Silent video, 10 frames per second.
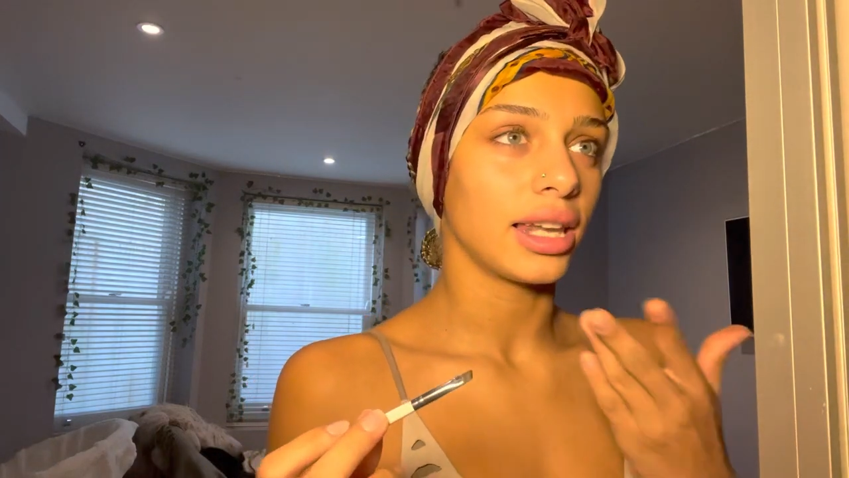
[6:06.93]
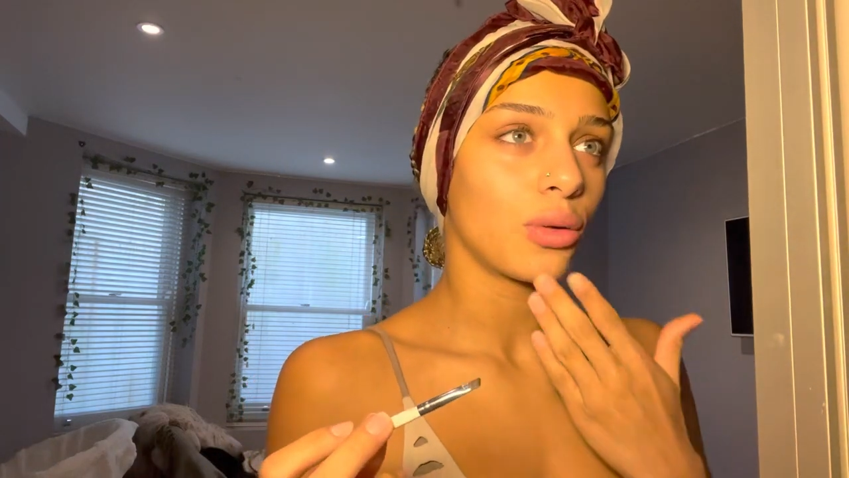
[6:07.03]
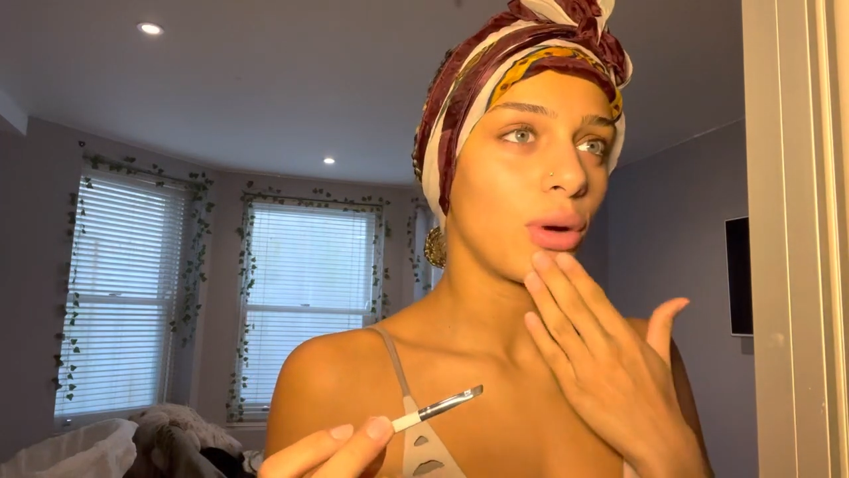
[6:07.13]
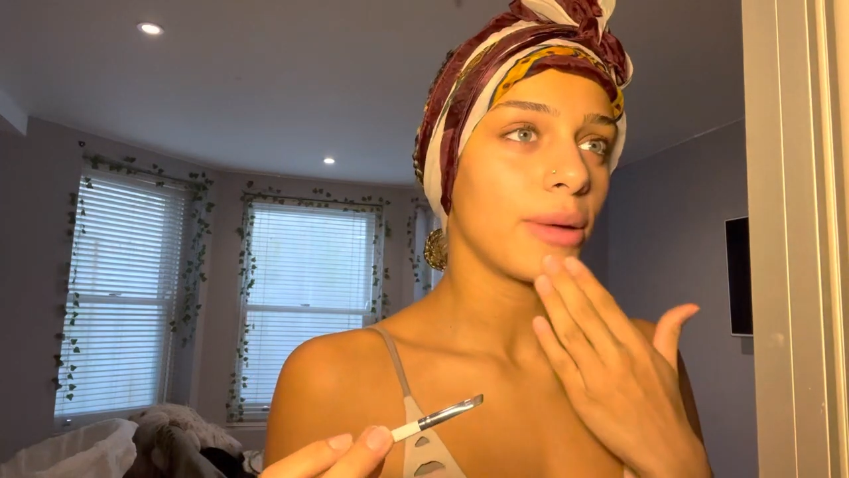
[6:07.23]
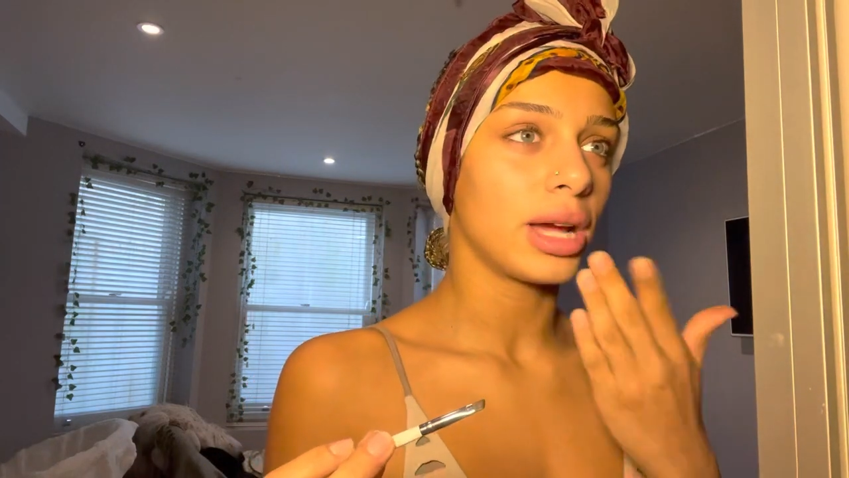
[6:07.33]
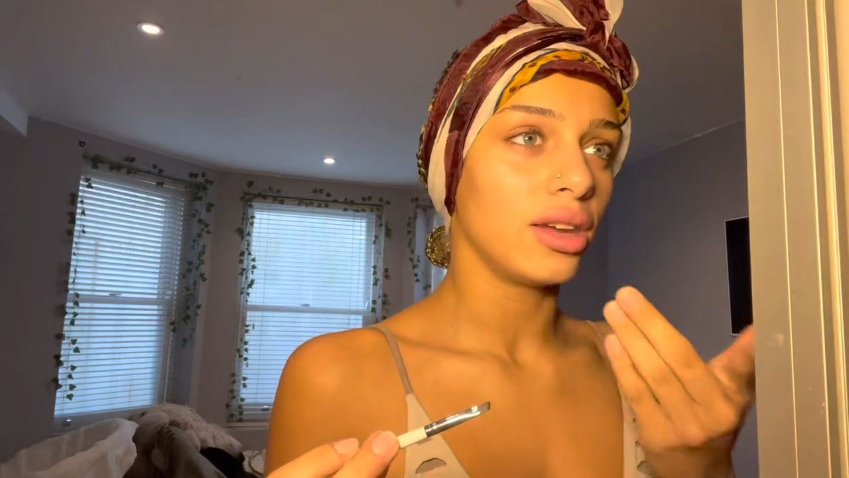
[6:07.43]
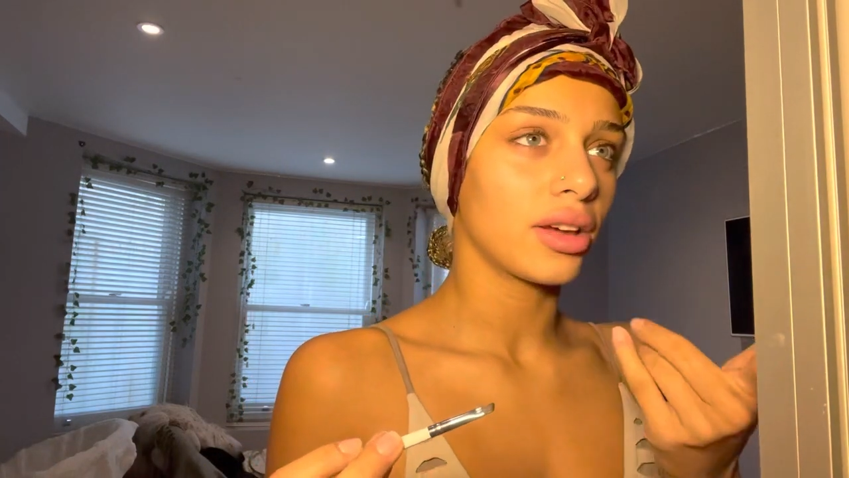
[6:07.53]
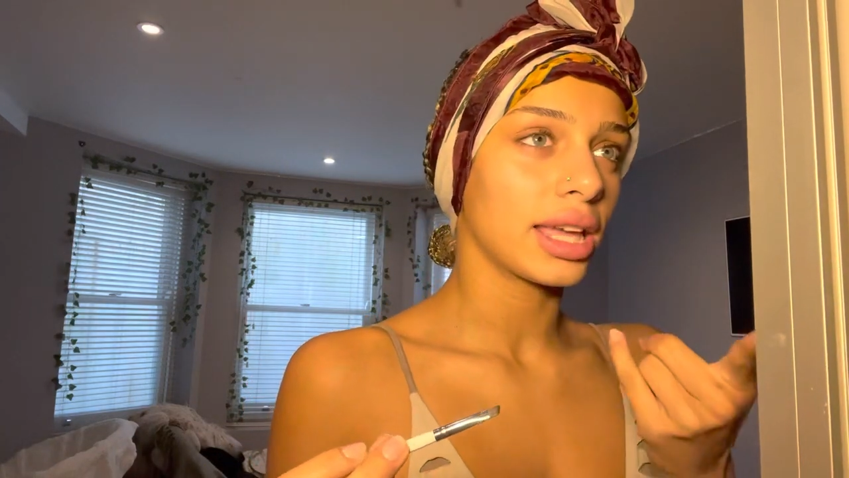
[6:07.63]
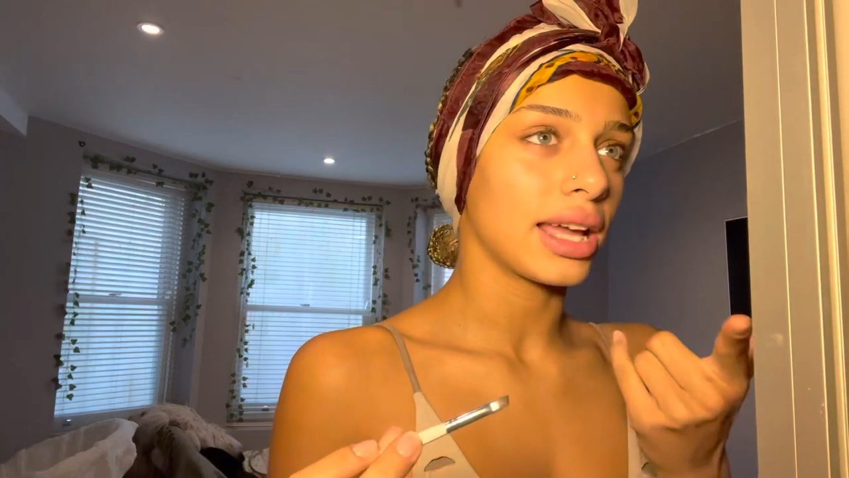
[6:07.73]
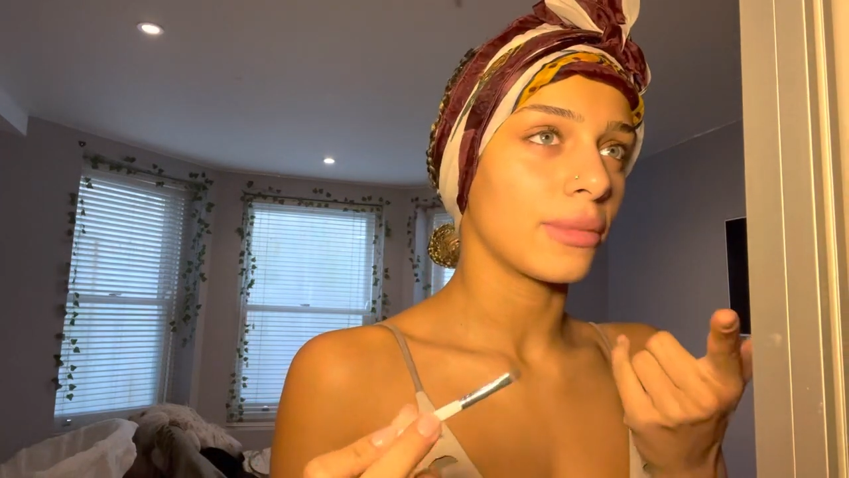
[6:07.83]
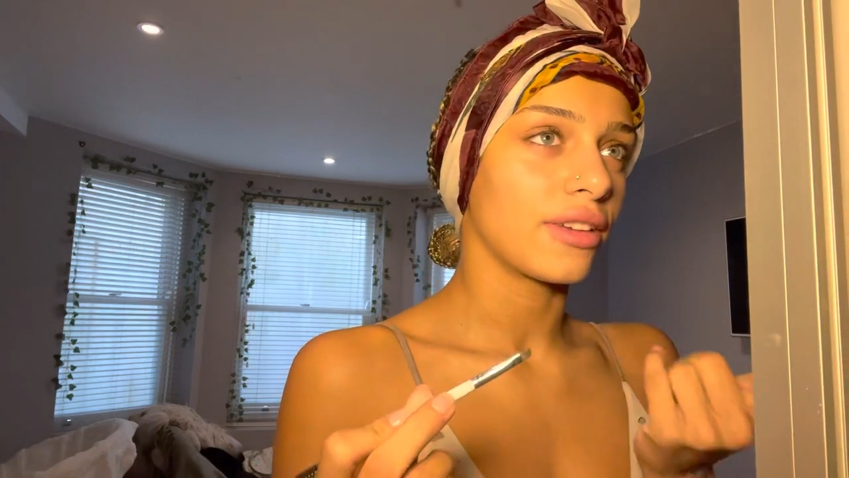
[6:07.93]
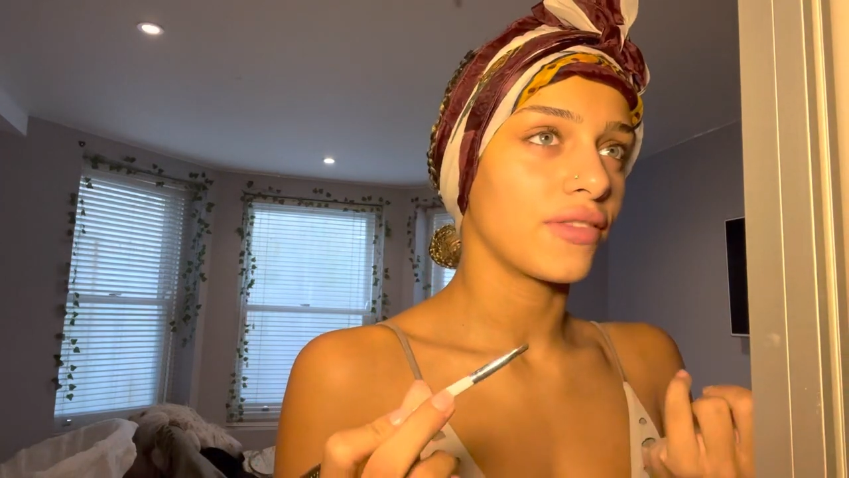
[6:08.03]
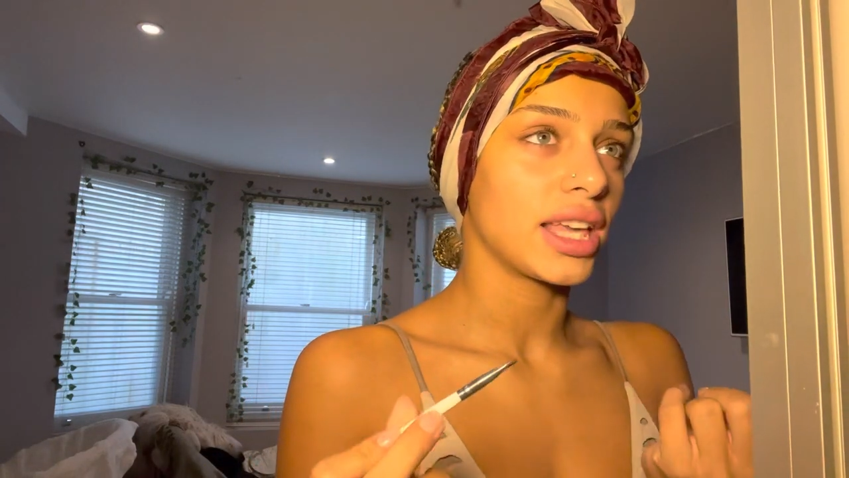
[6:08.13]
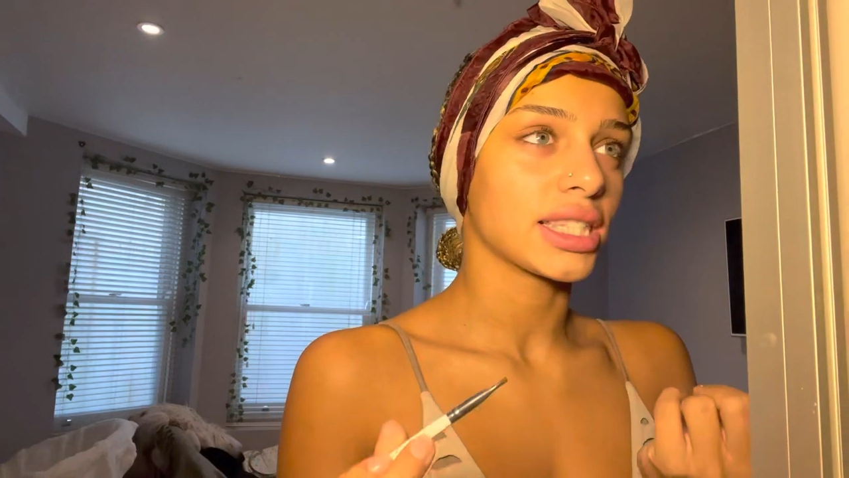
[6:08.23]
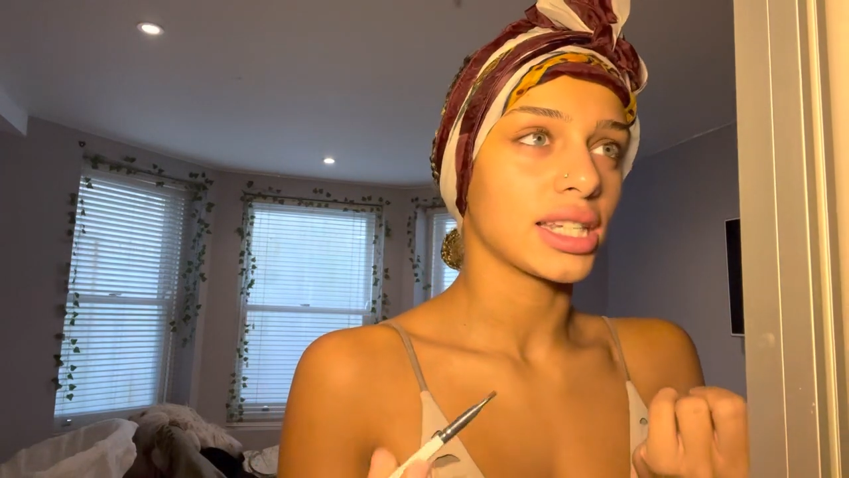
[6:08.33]
Like why am I looking at my
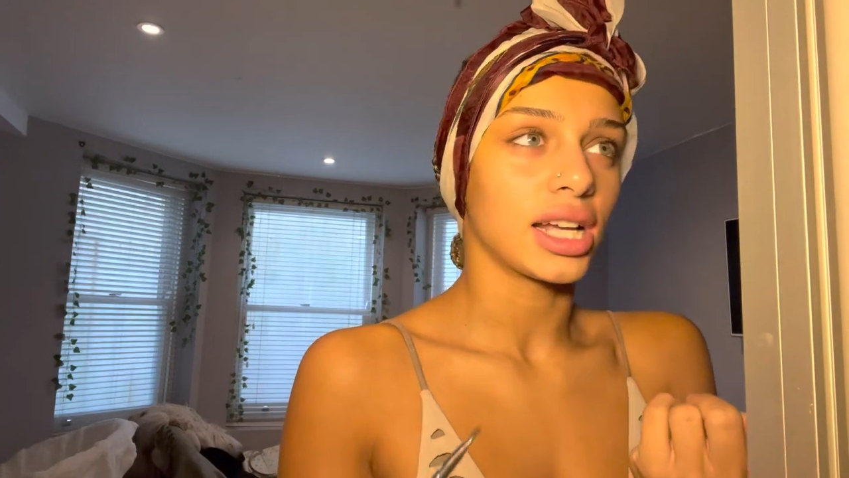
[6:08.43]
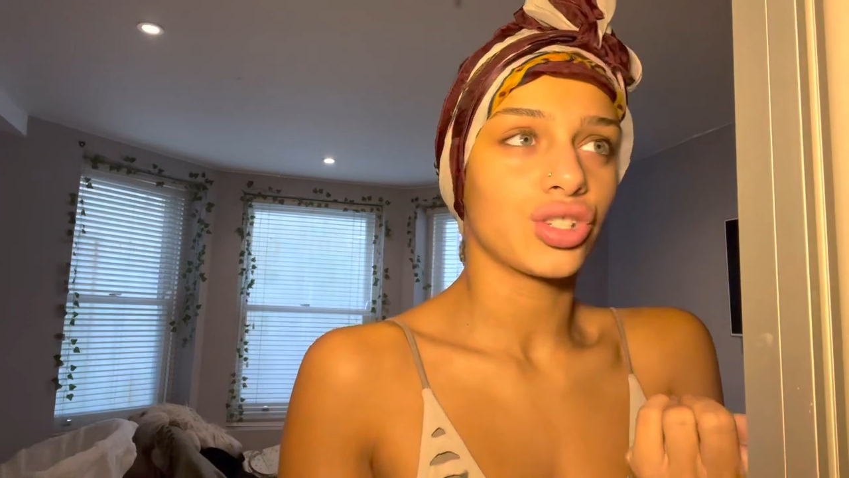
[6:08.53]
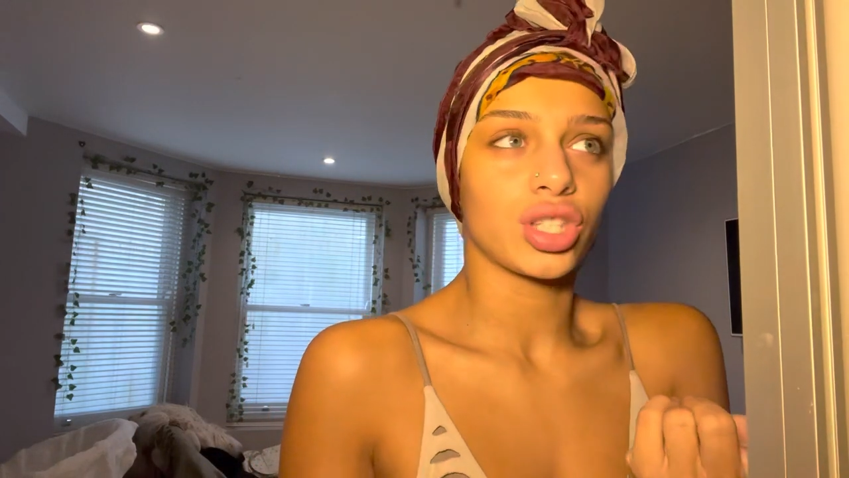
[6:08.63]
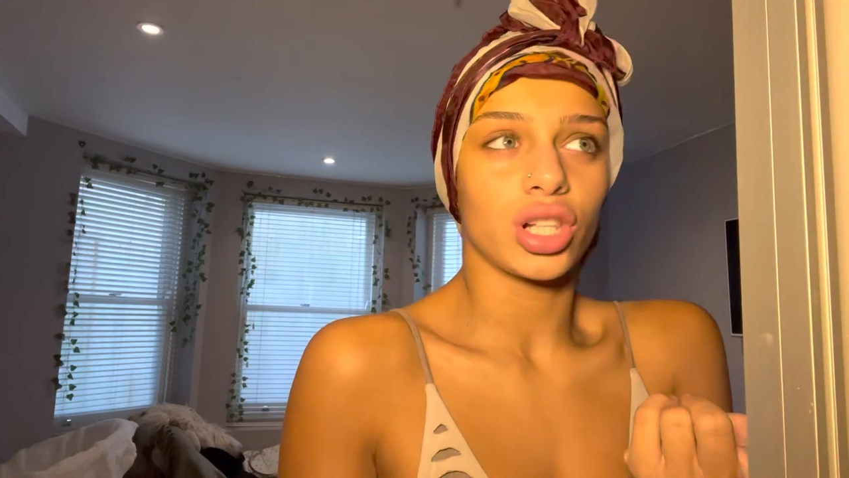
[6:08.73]
face and I just